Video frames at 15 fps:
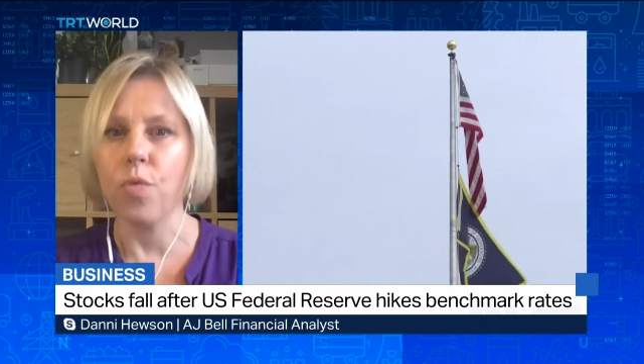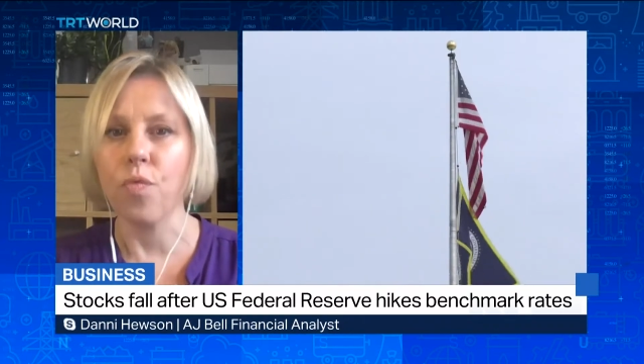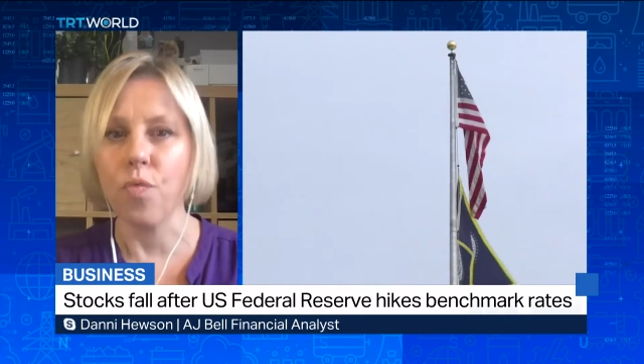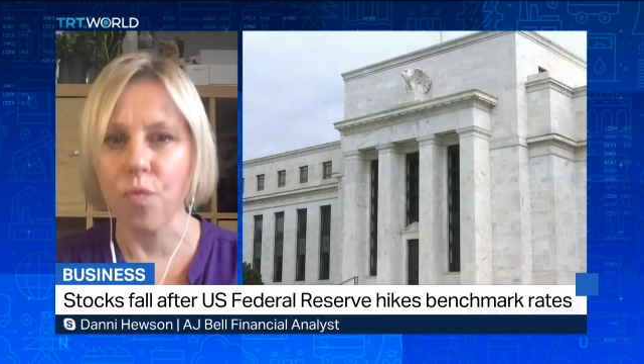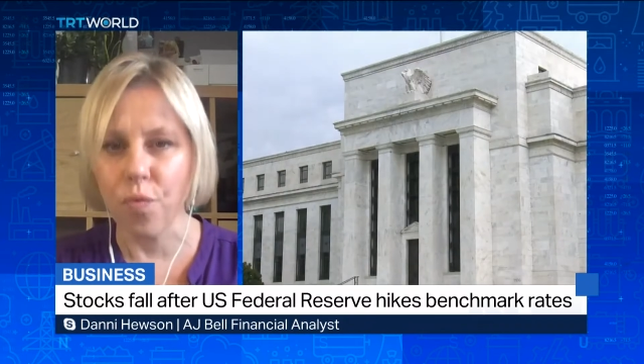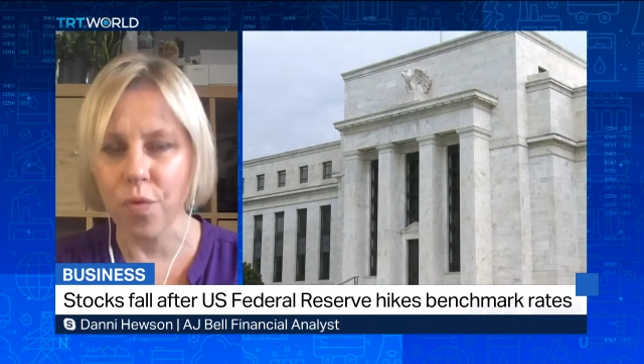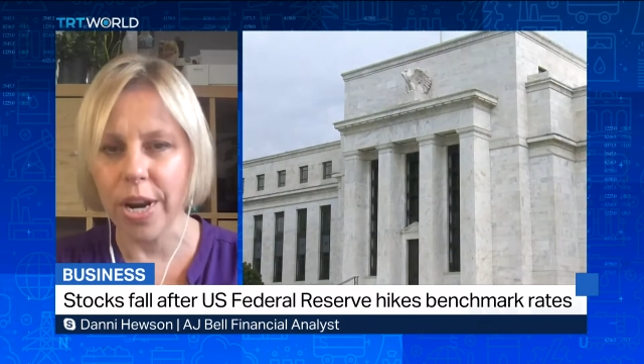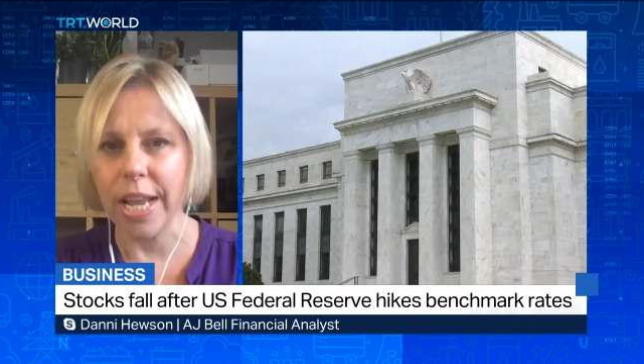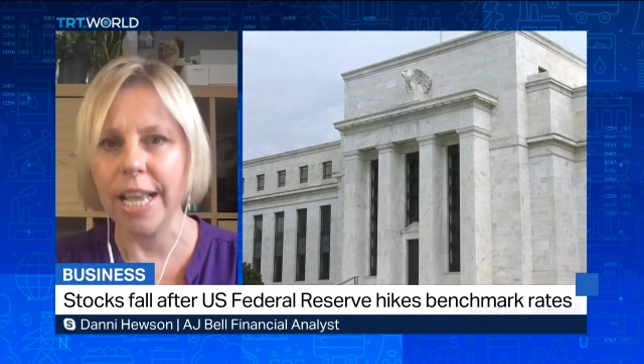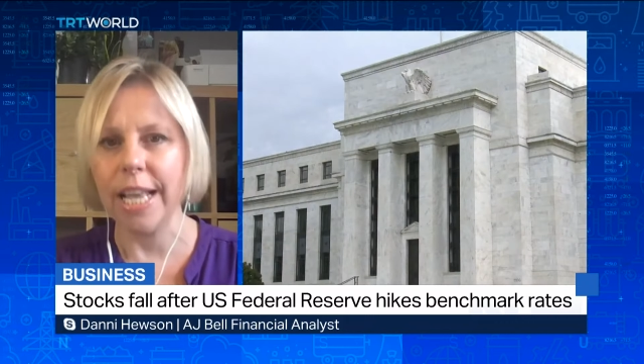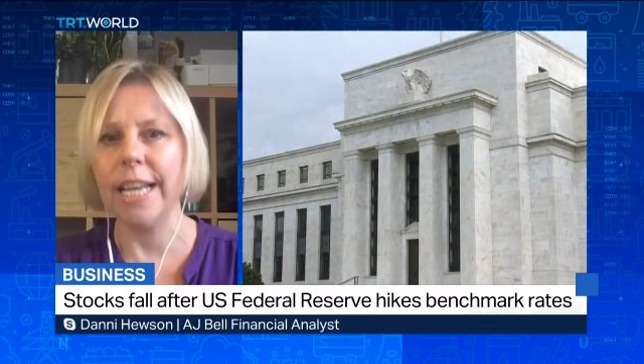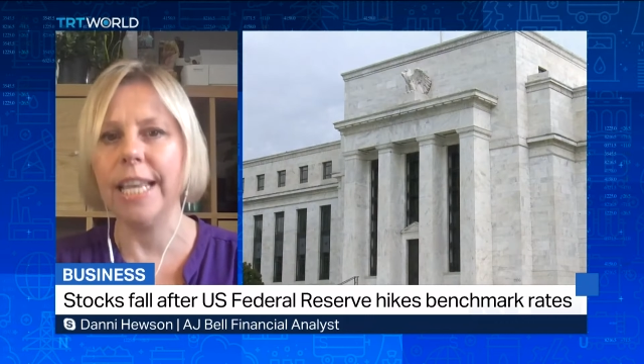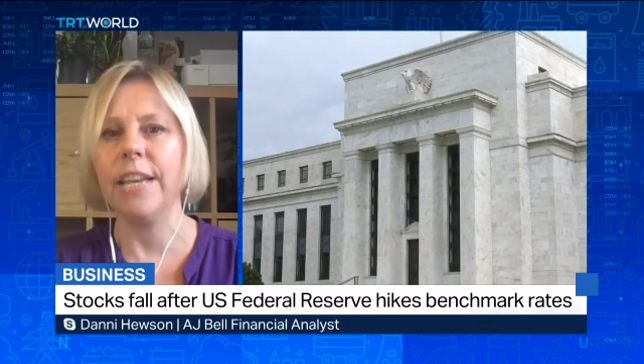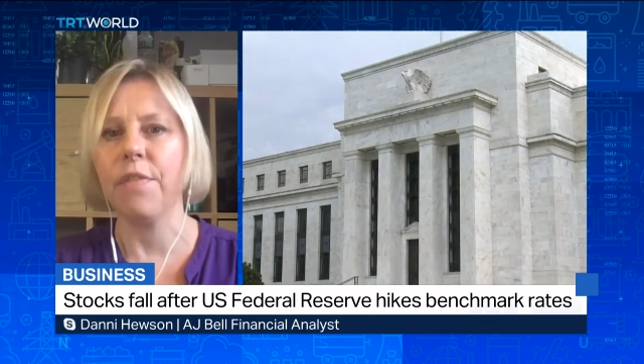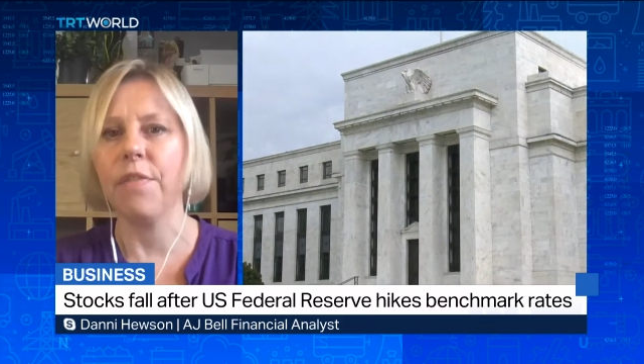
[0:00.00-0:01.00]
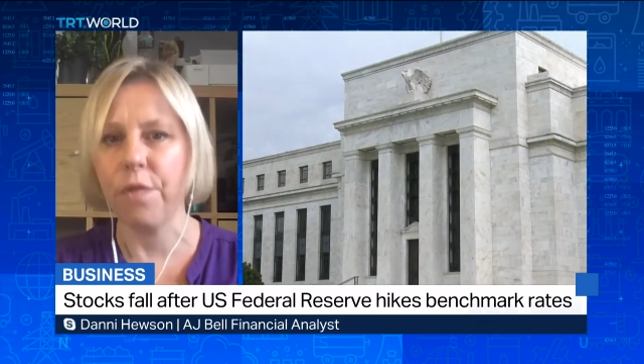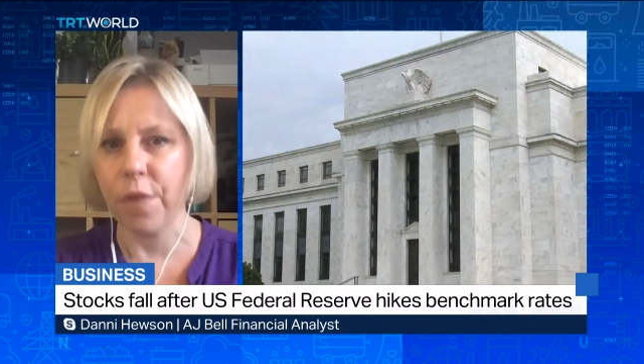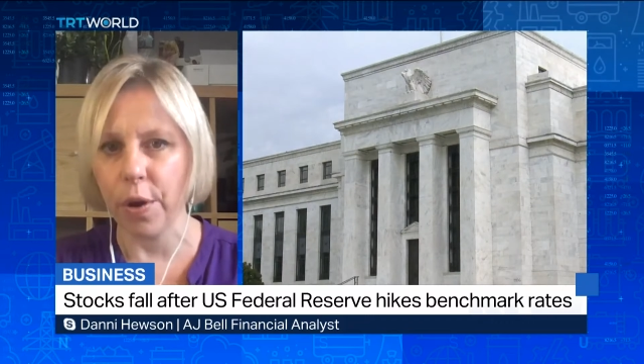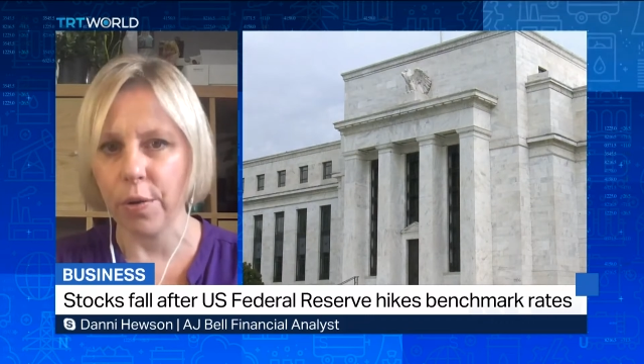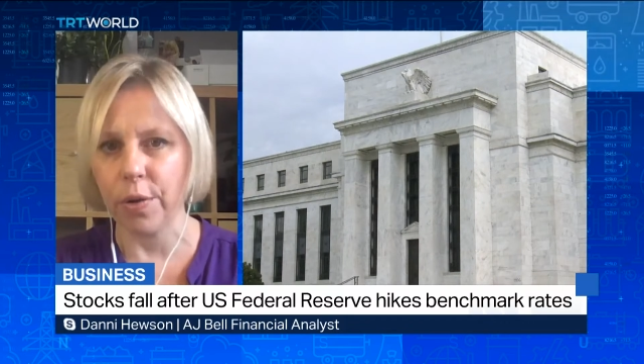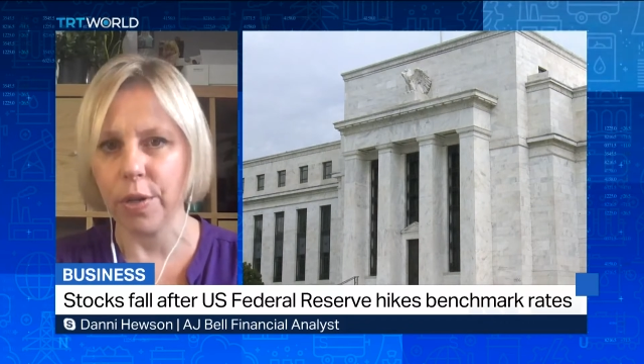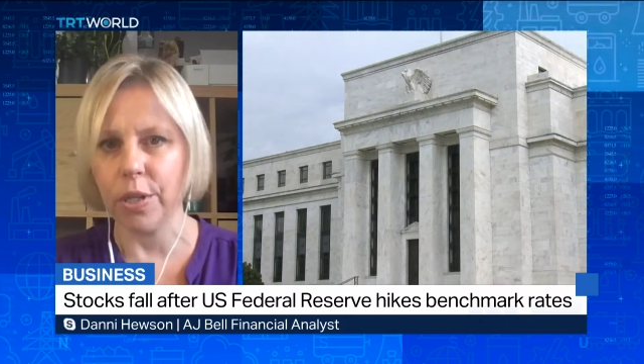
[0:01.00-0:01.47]
really
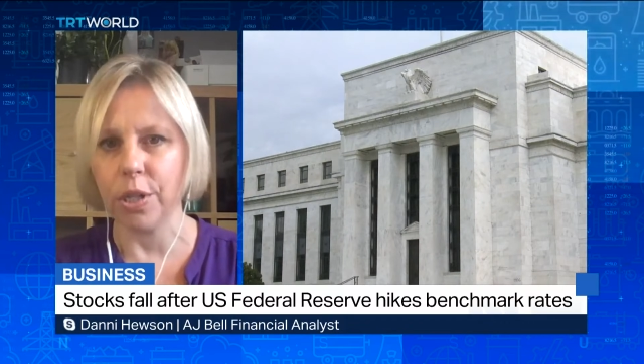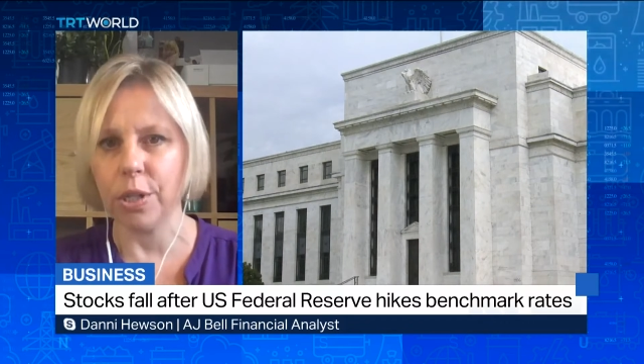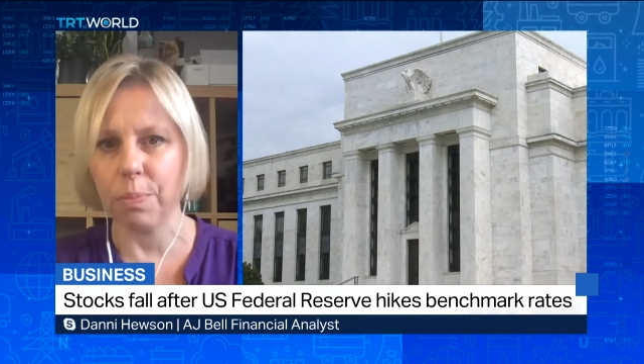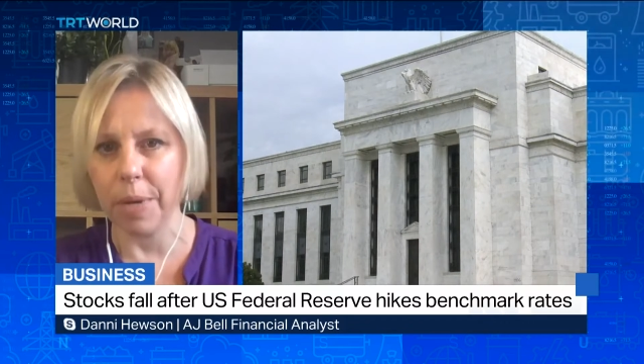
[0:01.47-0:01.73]
focused